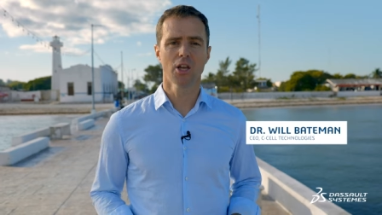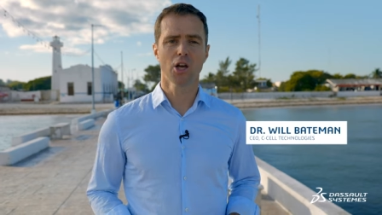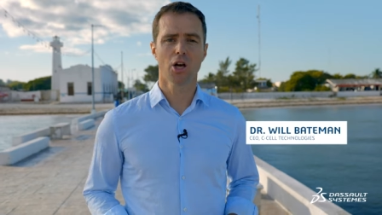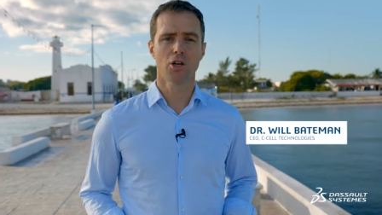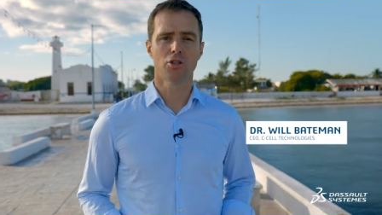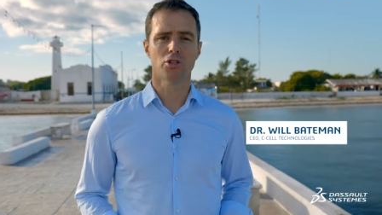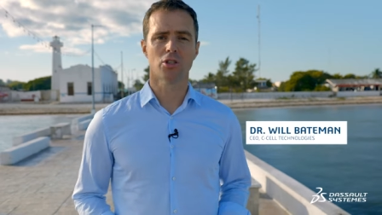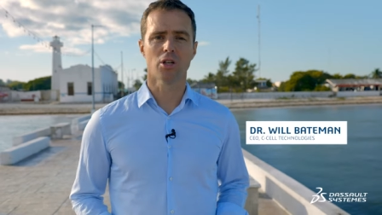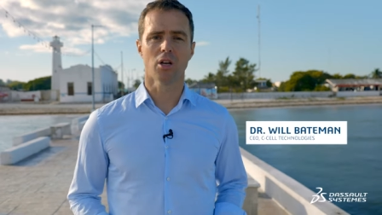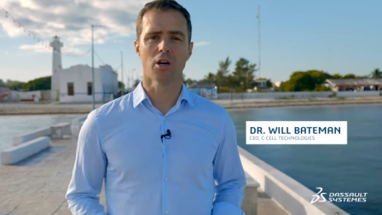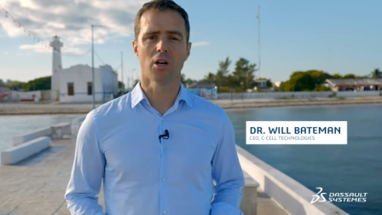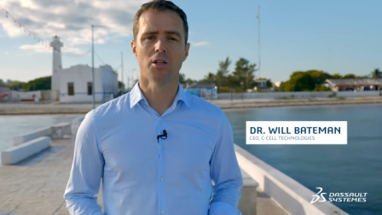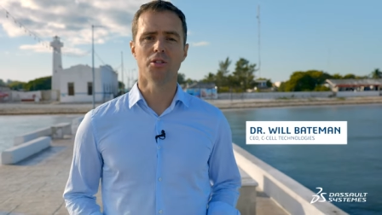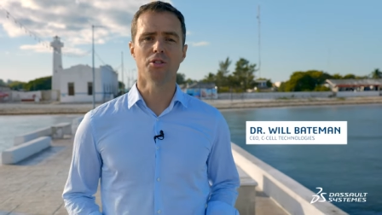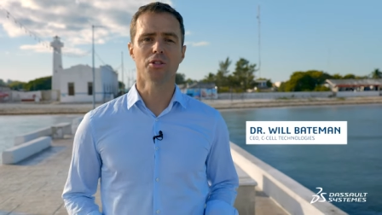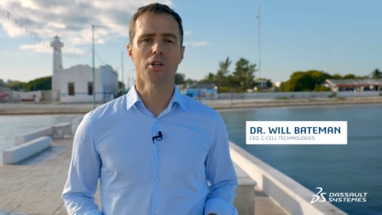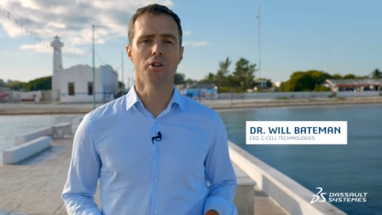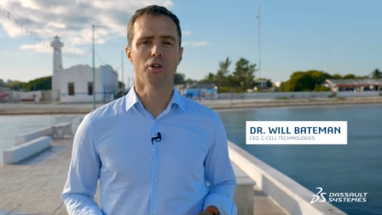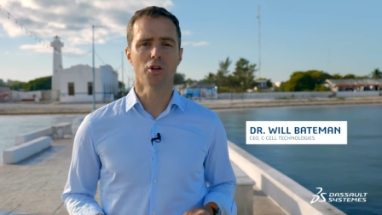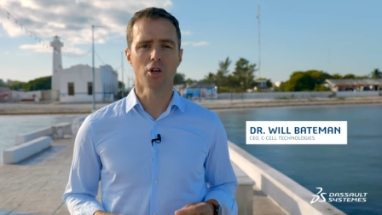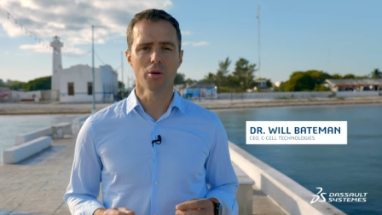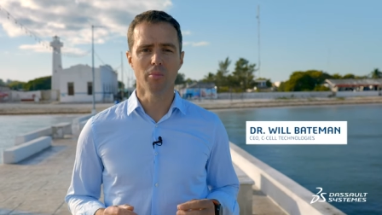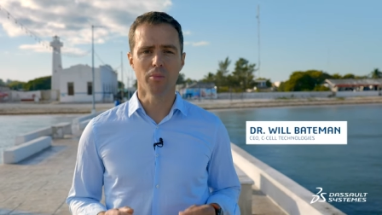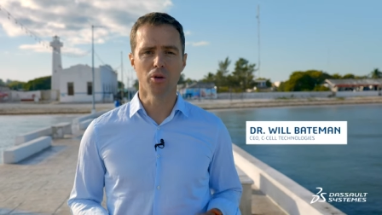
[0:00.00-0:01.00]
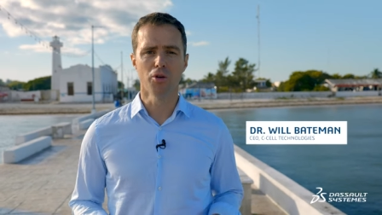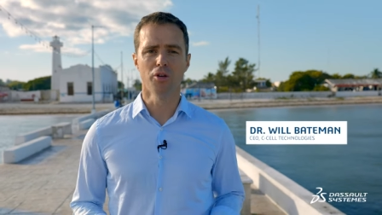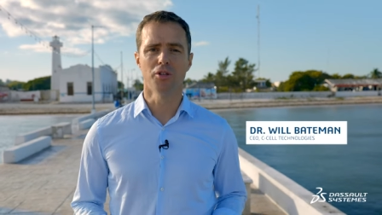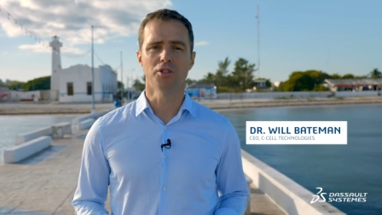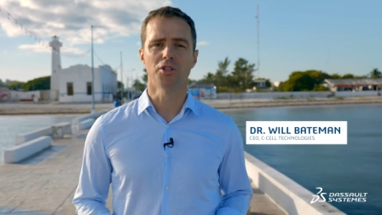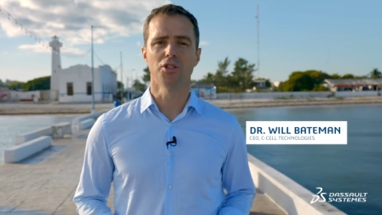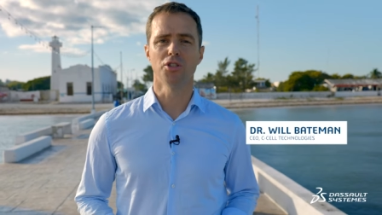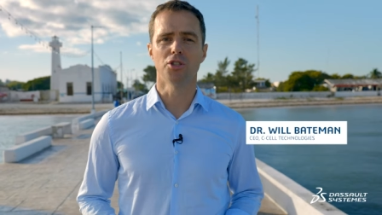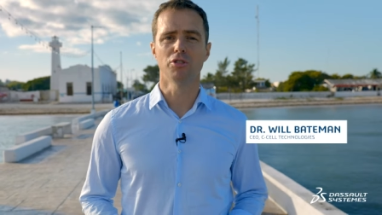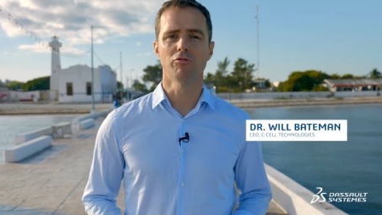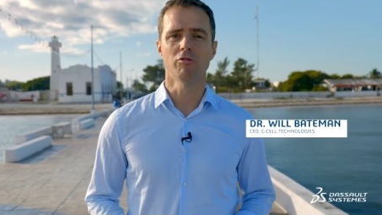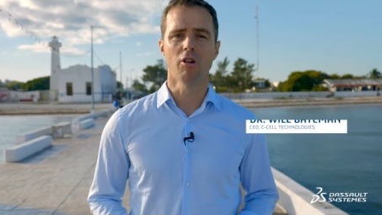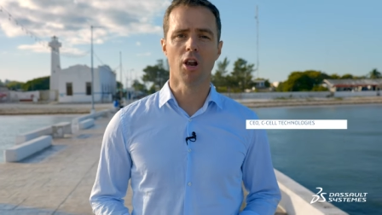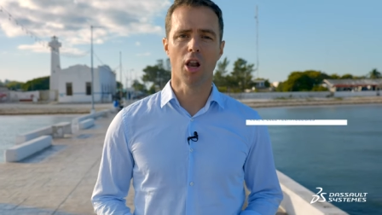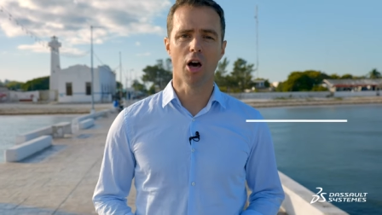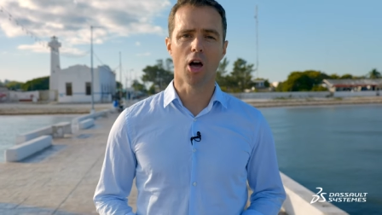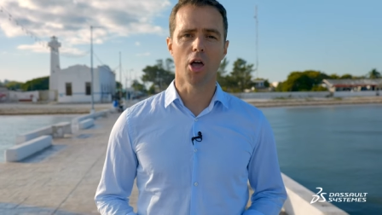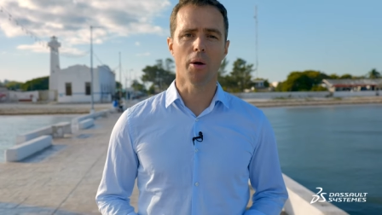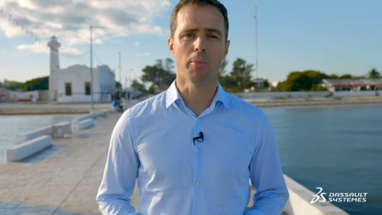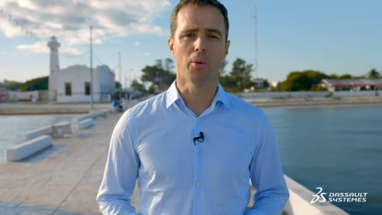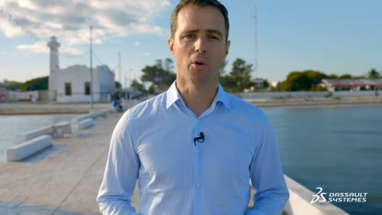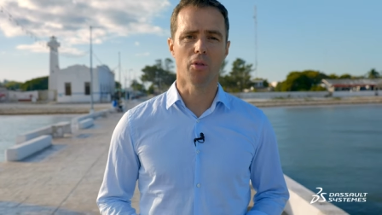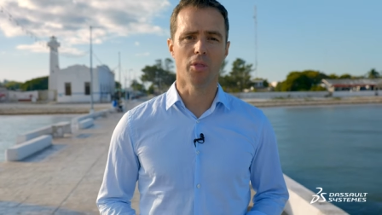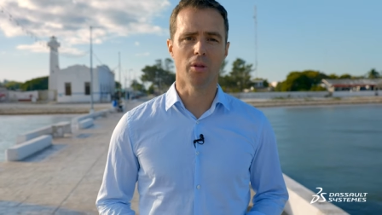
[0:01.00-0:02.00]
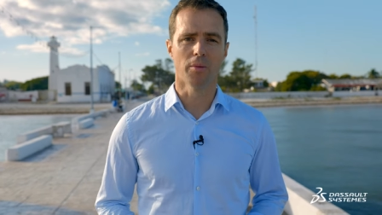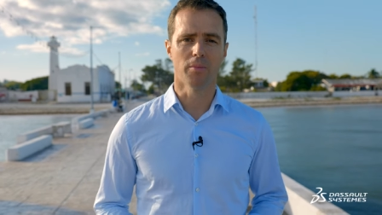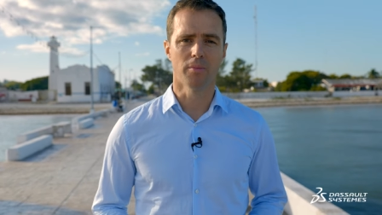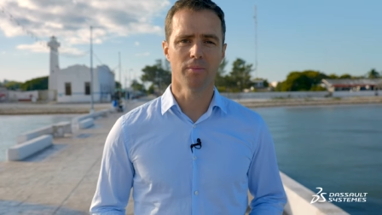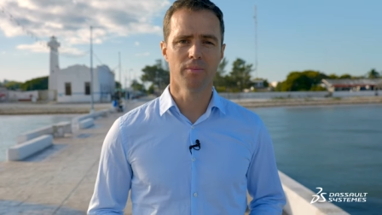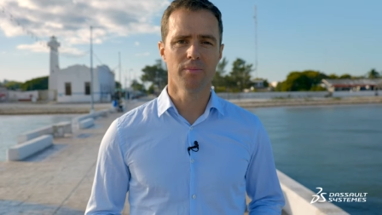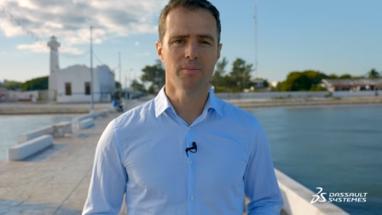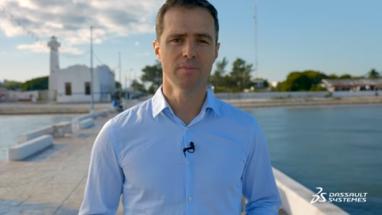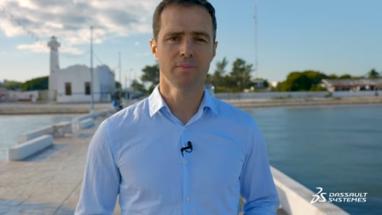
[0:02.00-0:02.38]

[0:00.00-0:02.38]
coastlines and the communities that rely upon them.